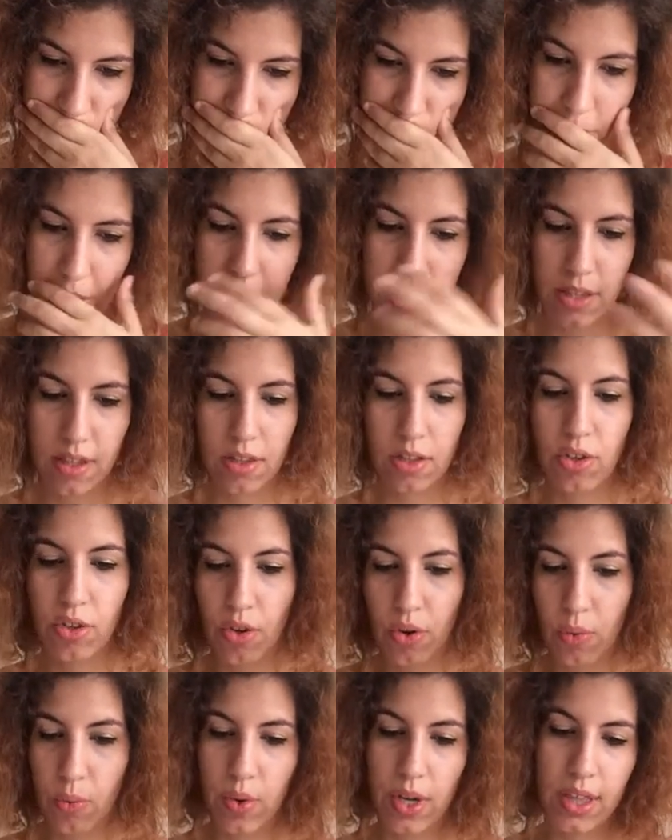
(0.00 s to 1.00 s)
But you
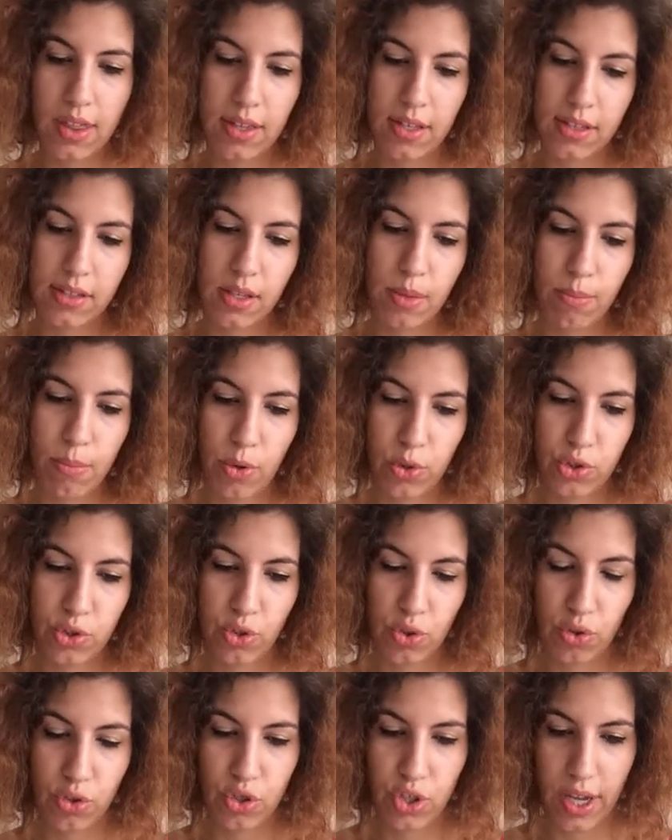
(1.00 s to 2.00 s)
know what? This
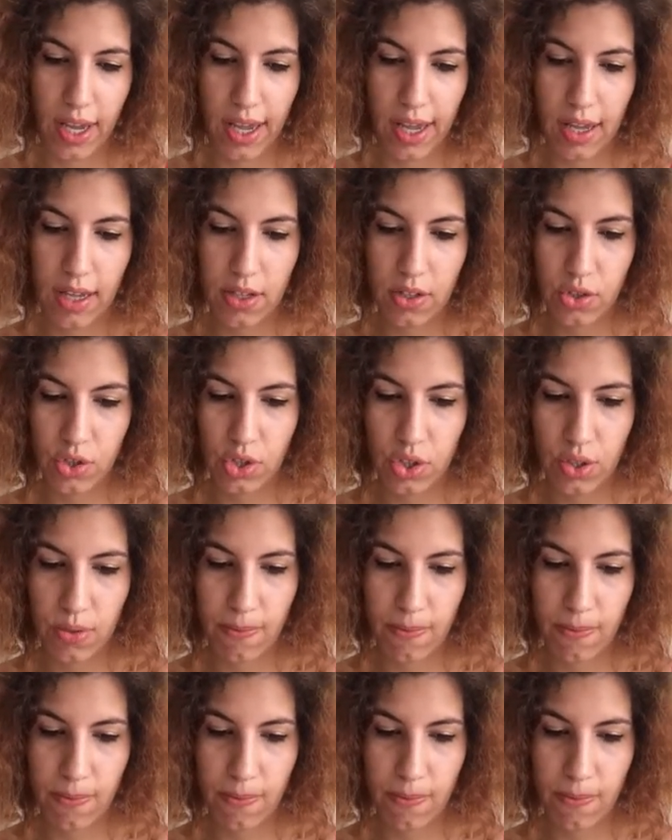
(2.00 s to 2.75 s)
emotional change,